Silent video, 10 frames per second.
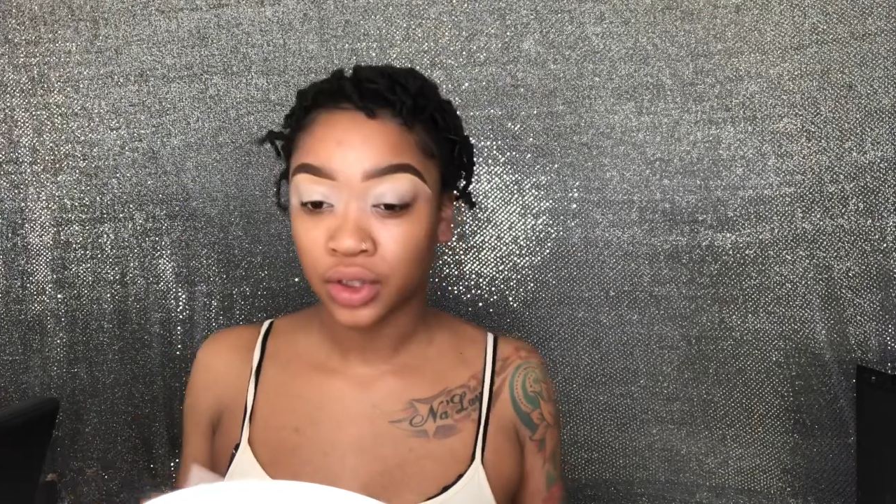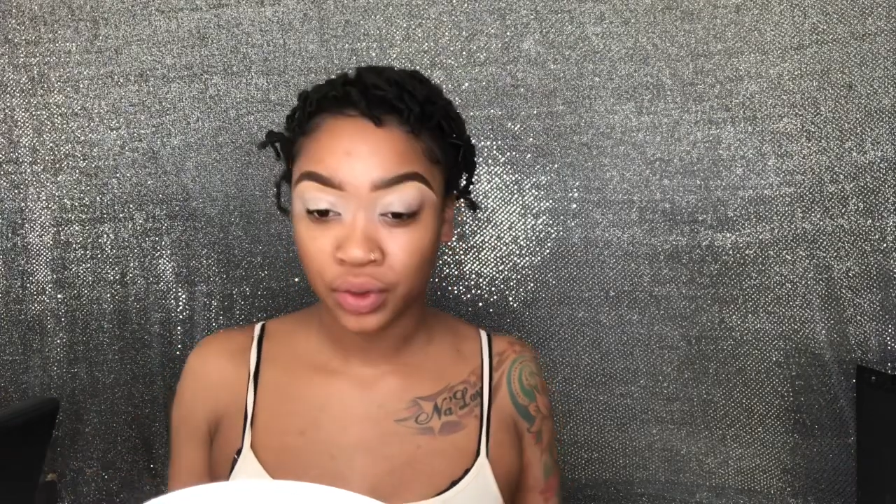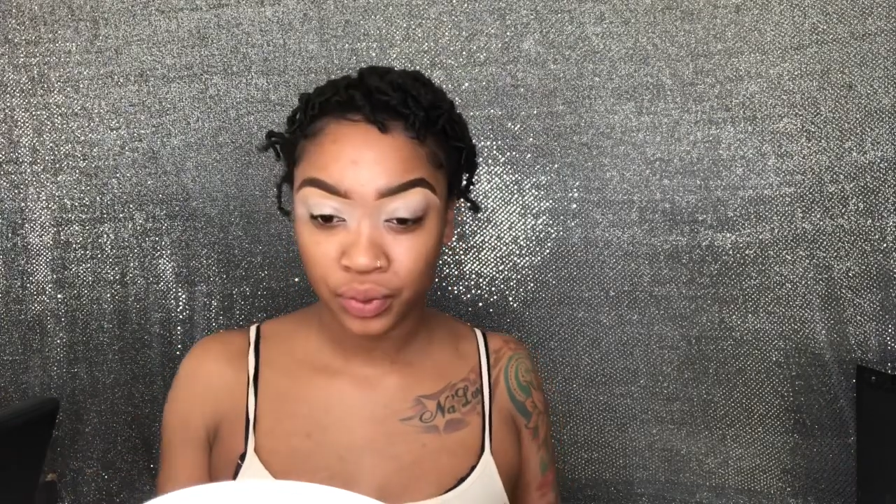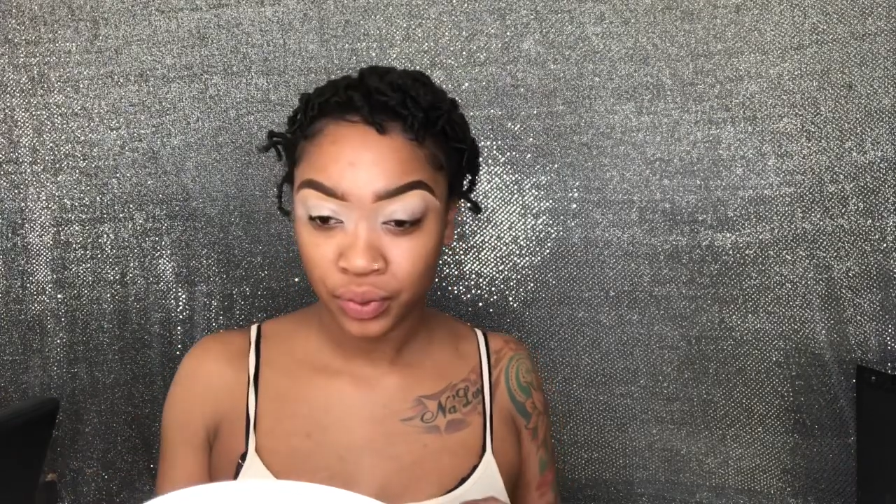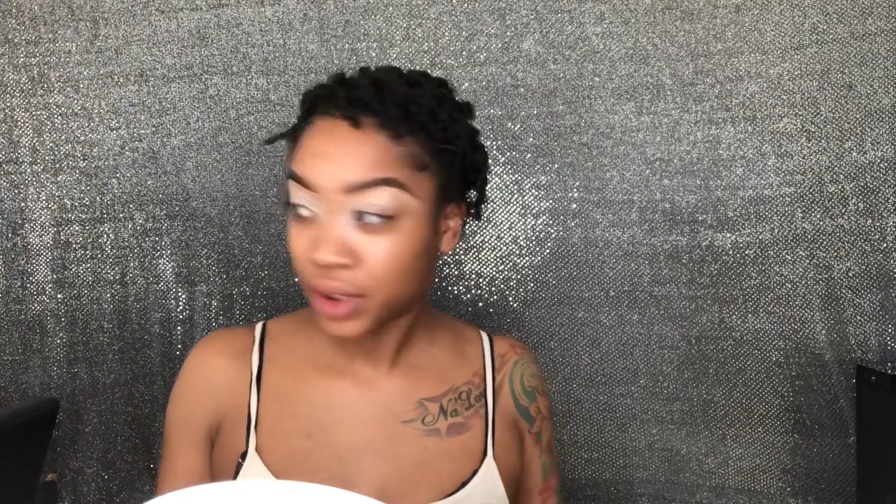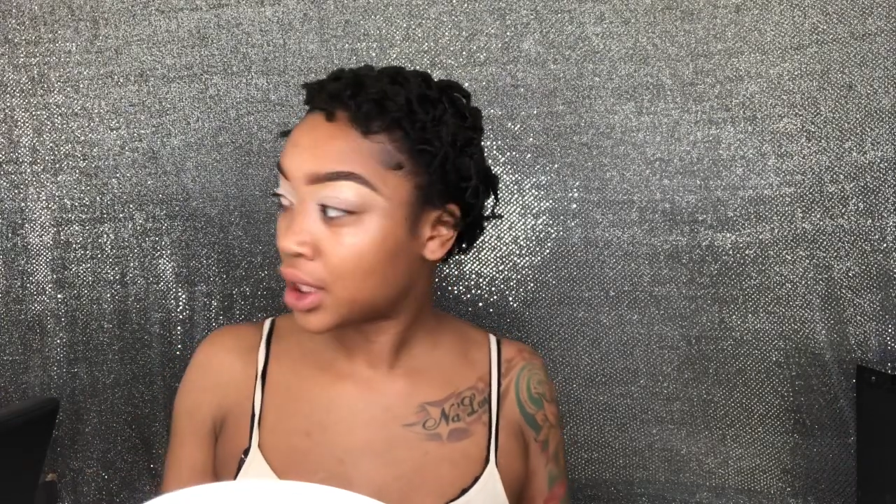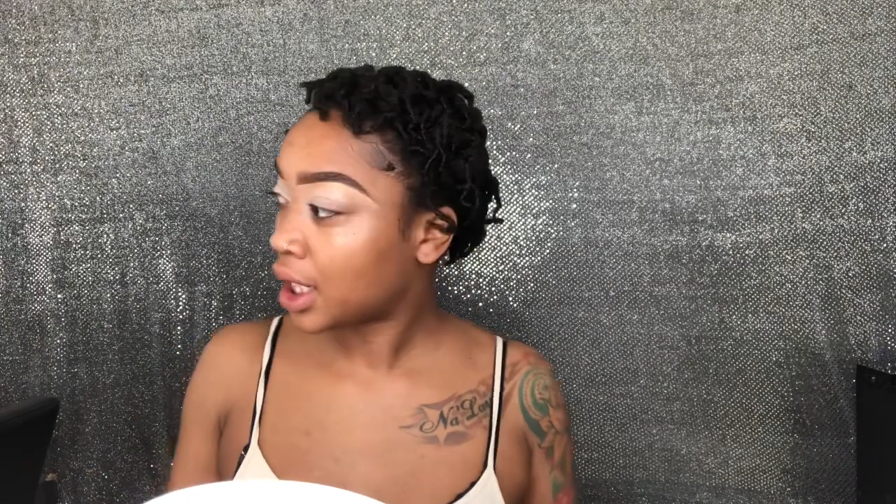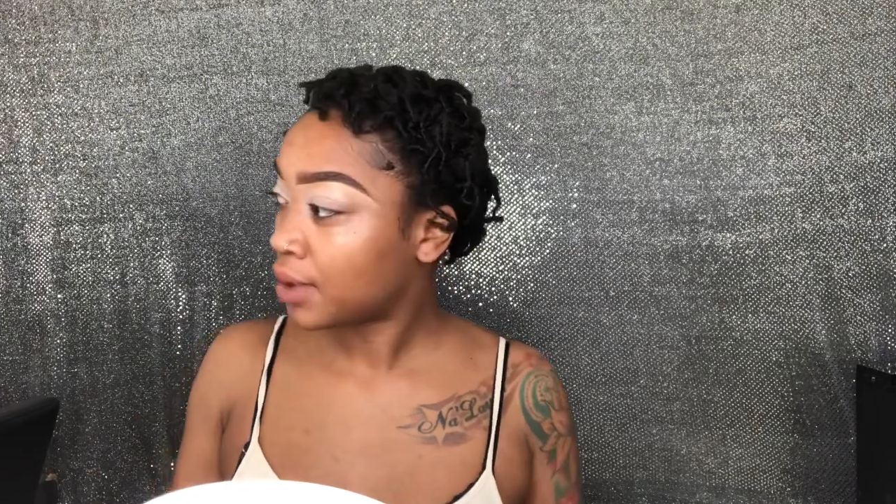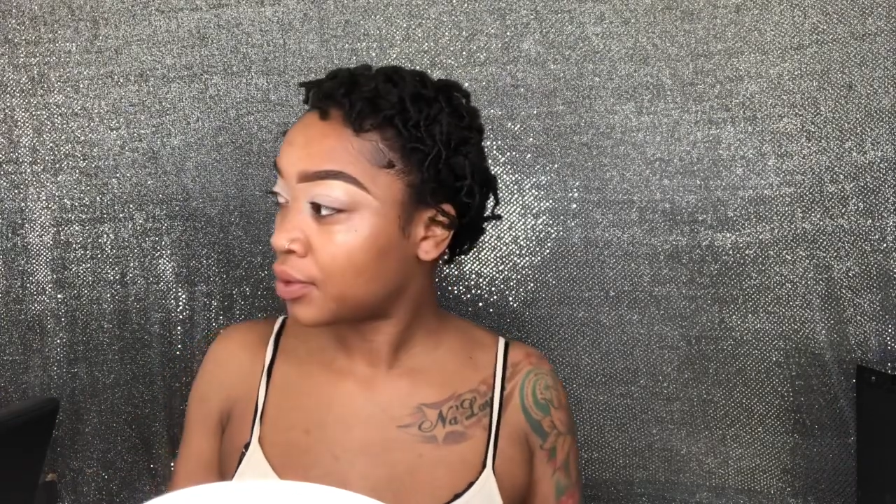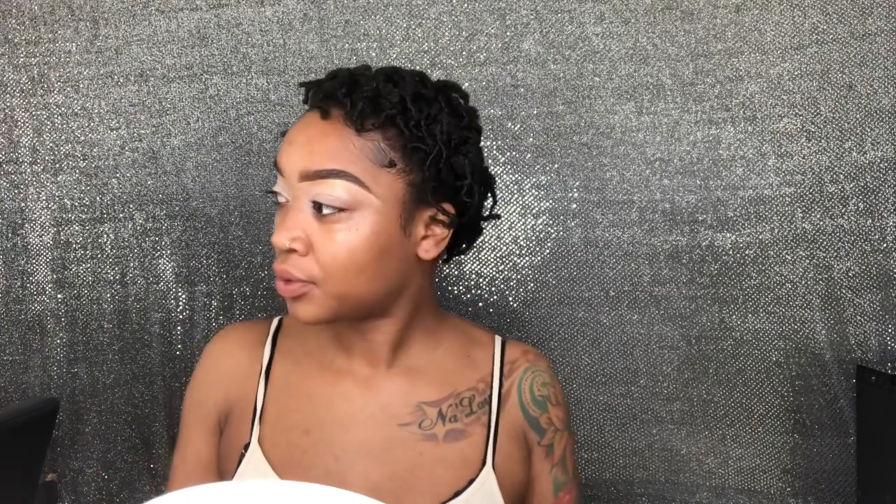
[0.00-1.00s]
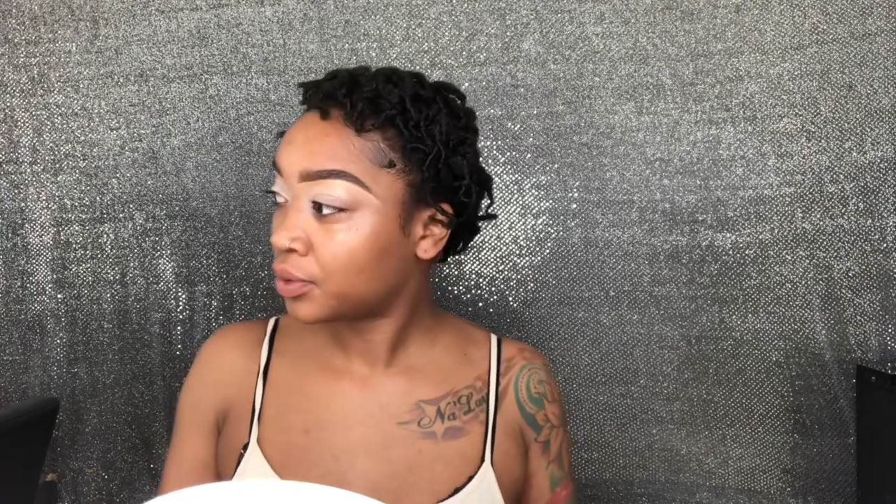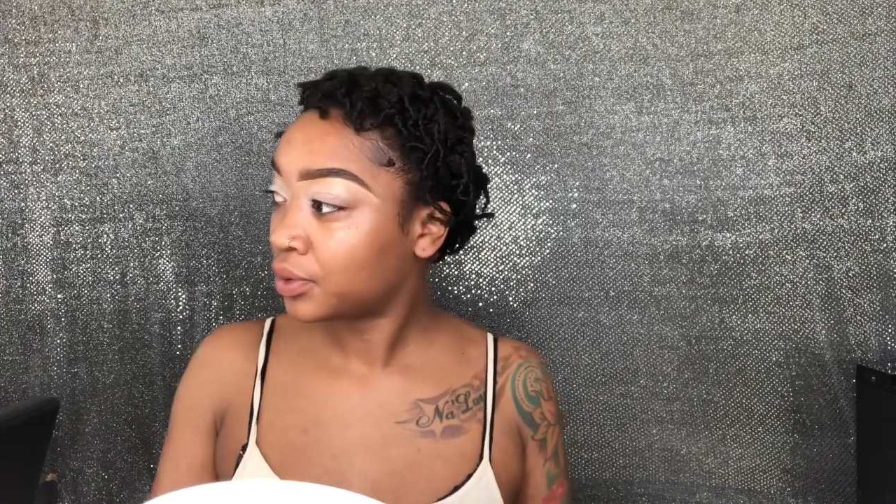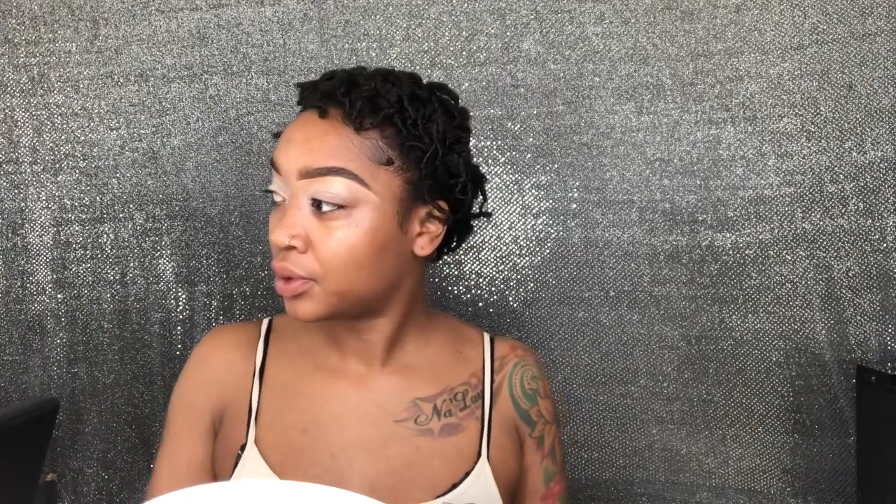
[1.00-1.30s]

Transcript: on the table.